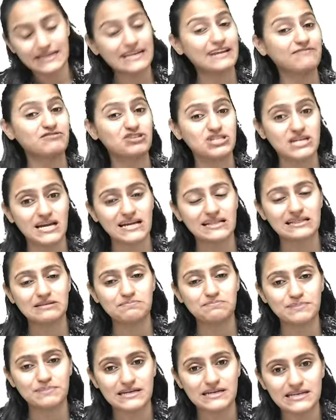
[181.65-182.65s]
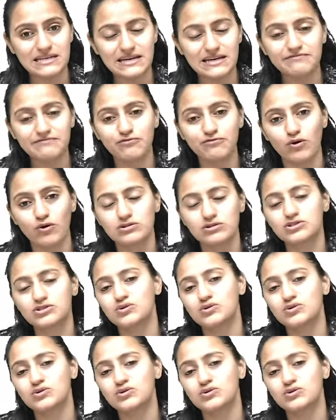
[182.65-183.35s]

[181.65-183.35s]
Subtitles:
And I've shared the PDF also